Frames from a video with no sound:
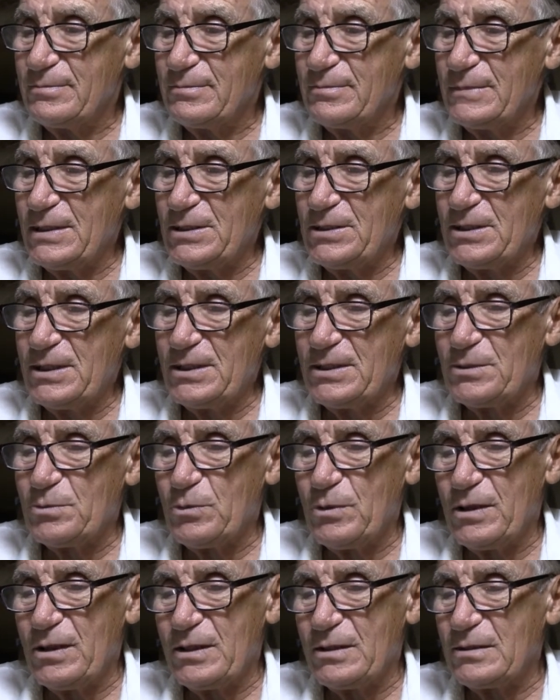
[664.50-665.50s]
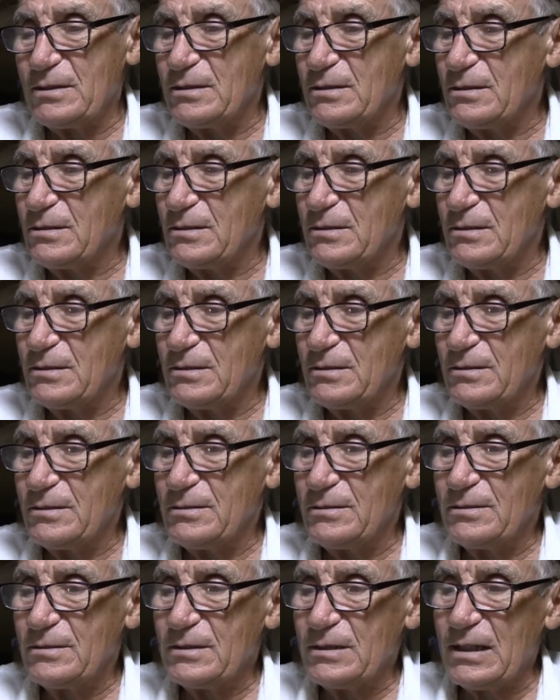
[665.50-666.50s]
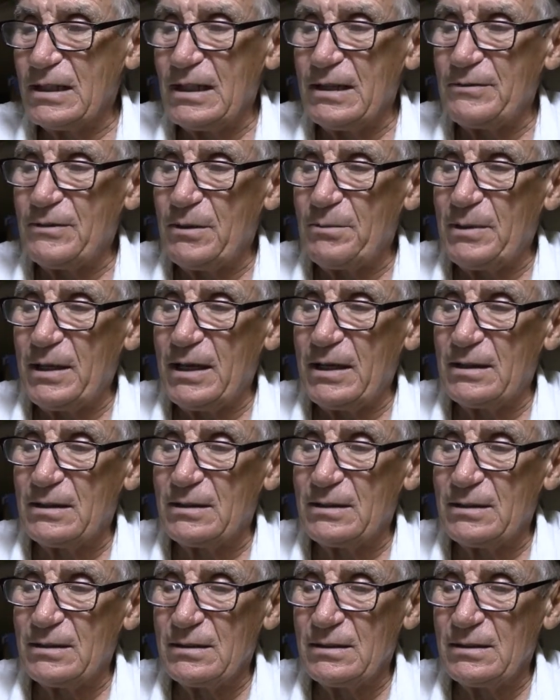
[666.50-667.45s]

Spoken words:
This is one clever man,